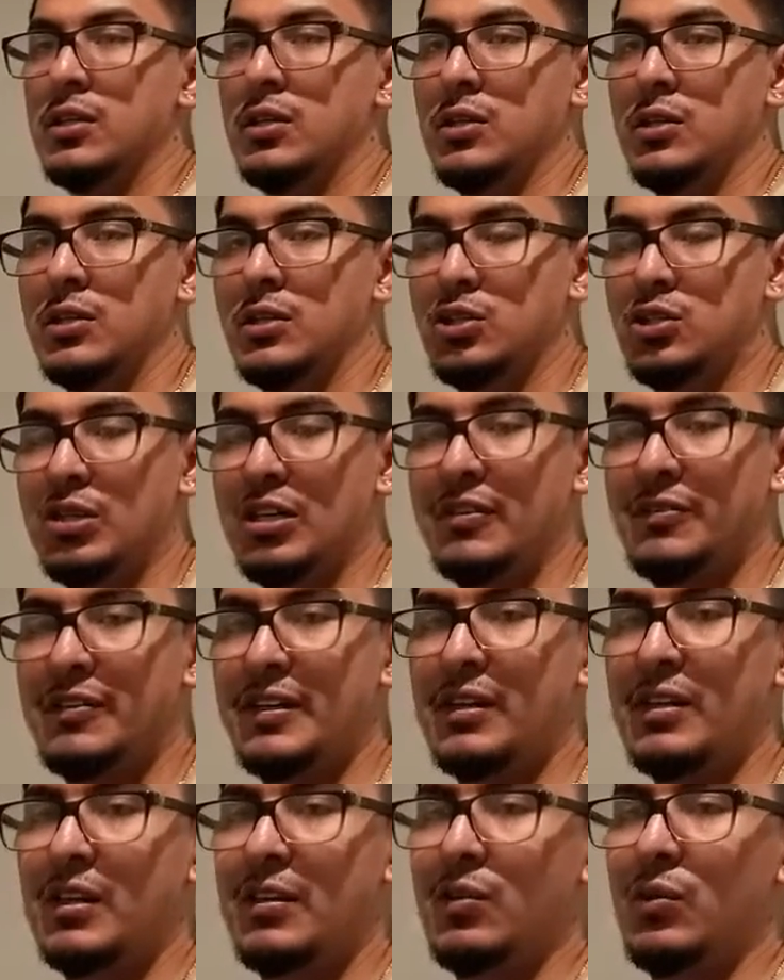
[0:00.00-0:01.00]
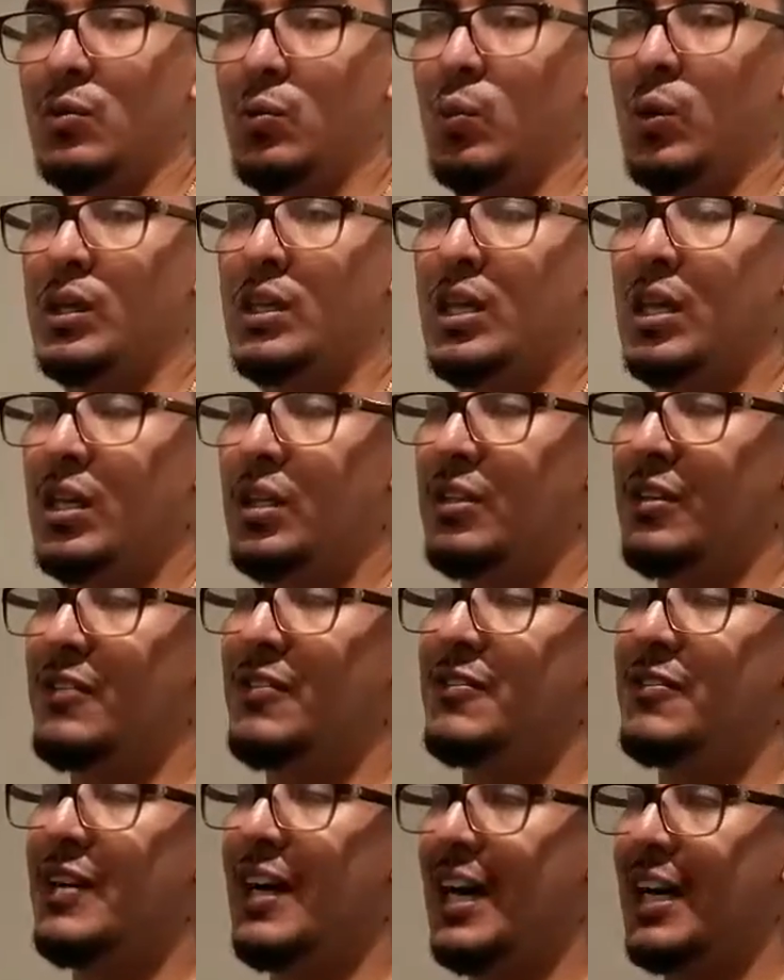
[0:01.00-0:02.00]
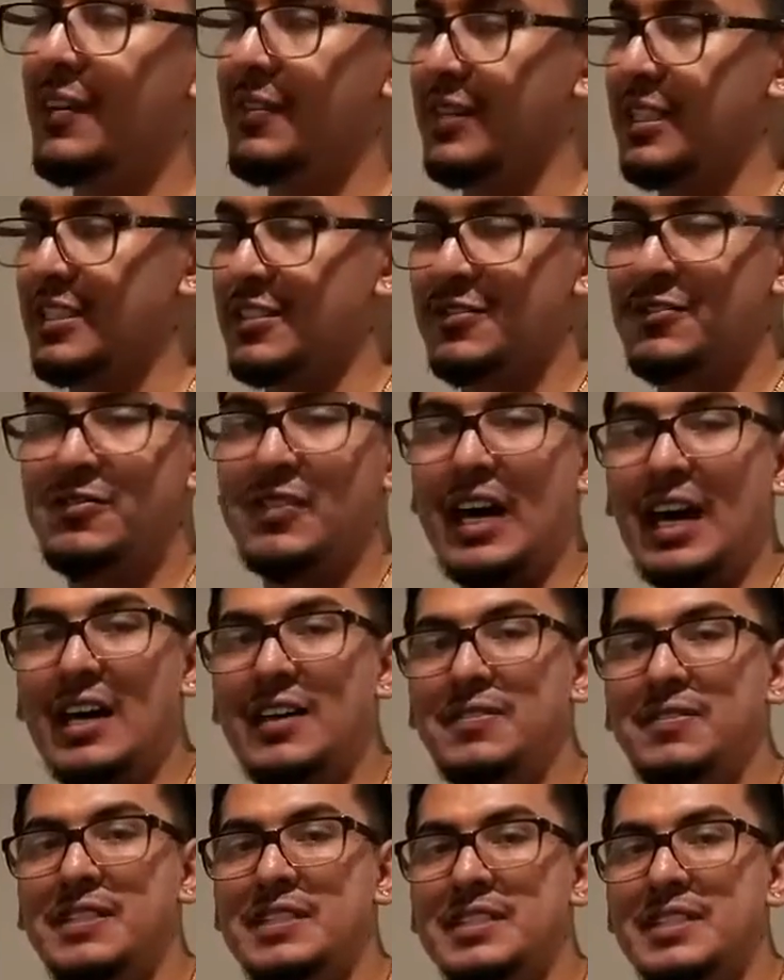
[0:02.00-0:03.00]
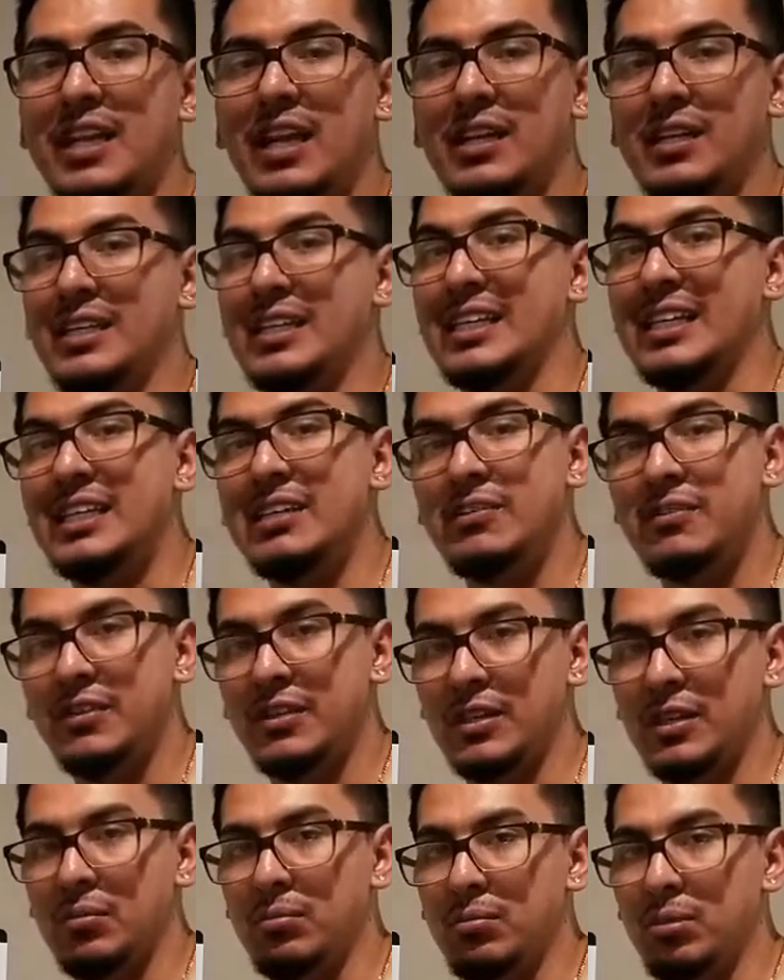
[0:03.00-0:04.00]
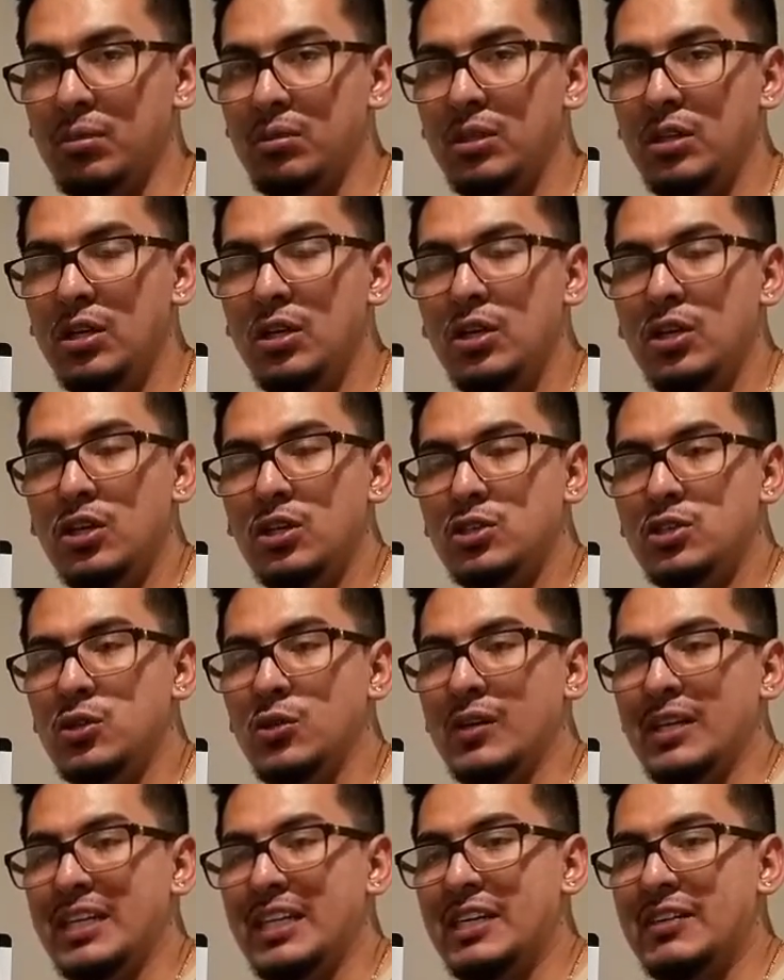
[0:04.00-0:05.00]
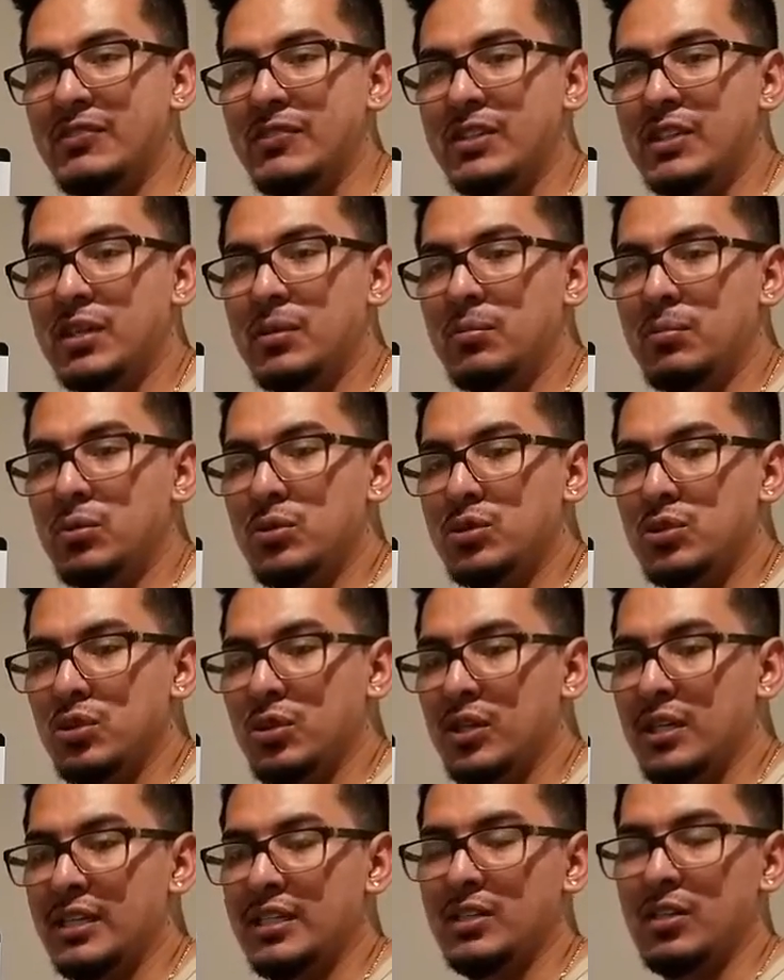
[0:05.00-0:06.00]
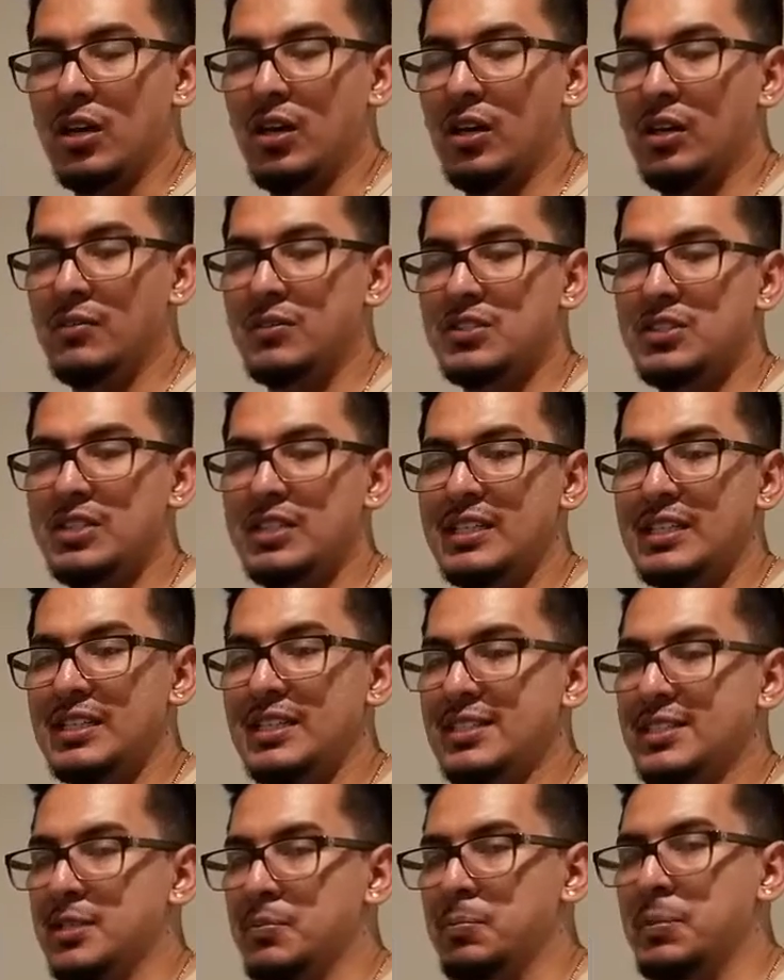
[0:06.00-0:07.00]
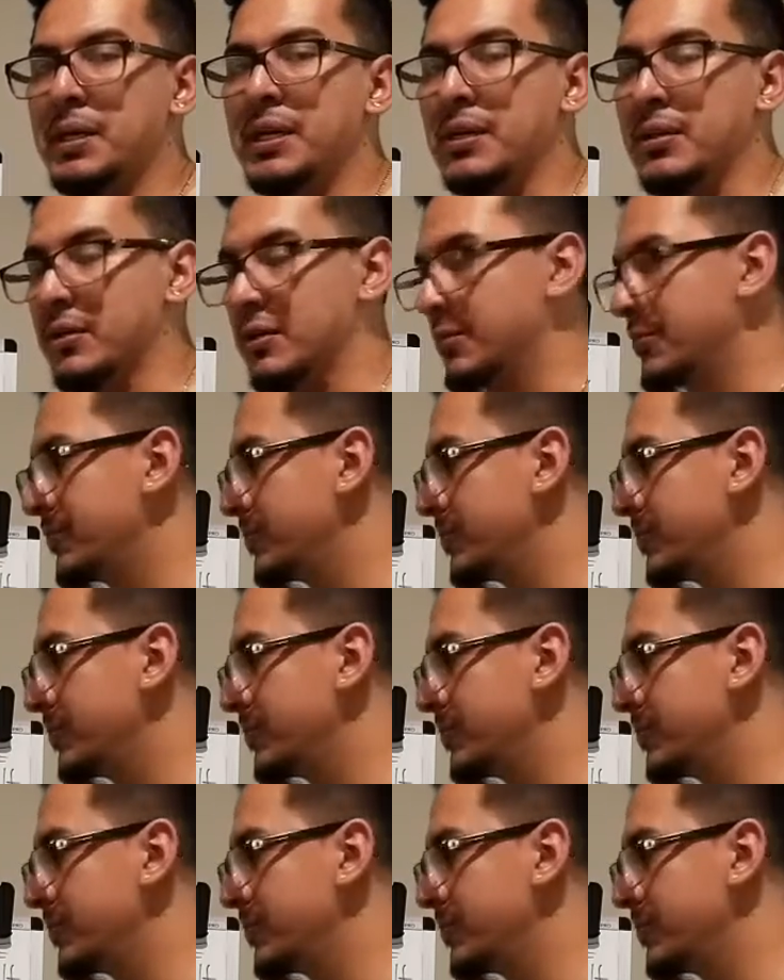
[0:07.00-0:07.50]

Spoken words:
you're trying to figure out what color 5 is. 5 is not an even number, so even numbers are gonna all of a sudden disappear.